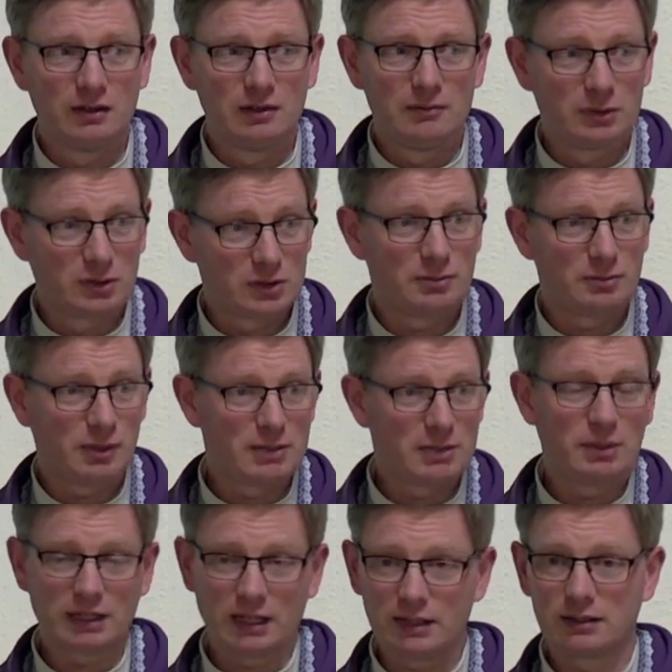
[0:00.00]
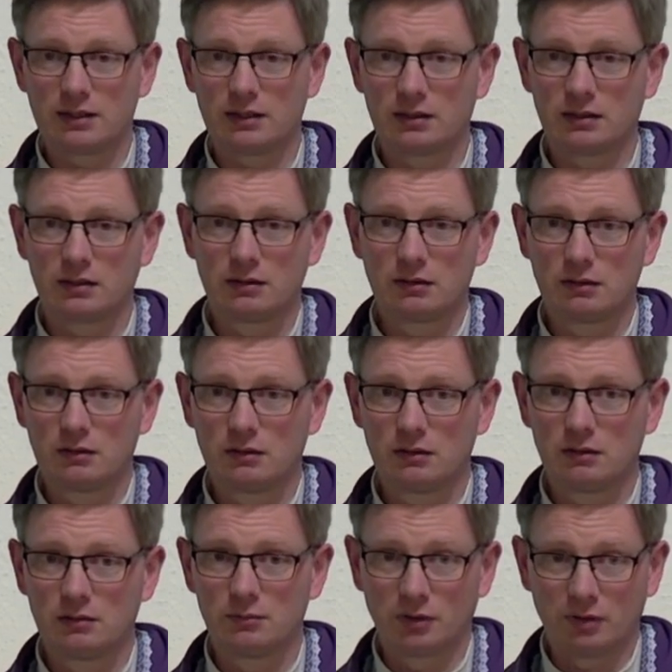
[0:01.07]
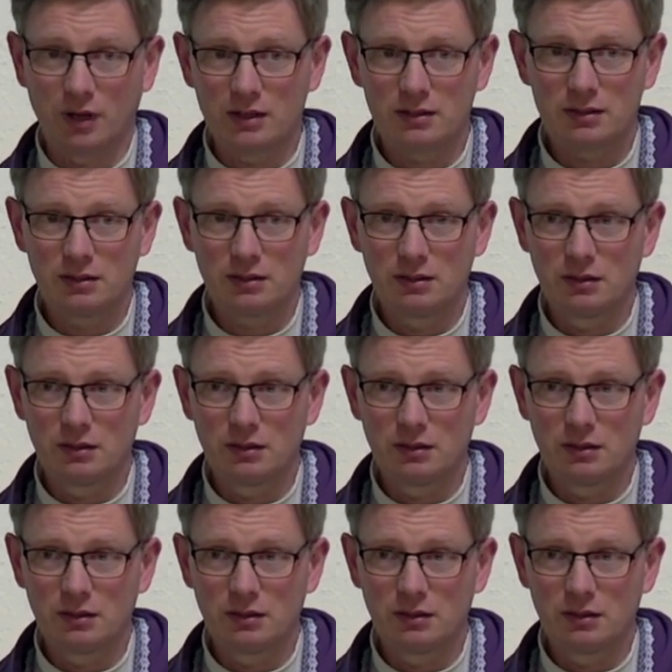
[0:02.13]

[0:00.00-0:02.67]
but doesn't abide by Catholic morality,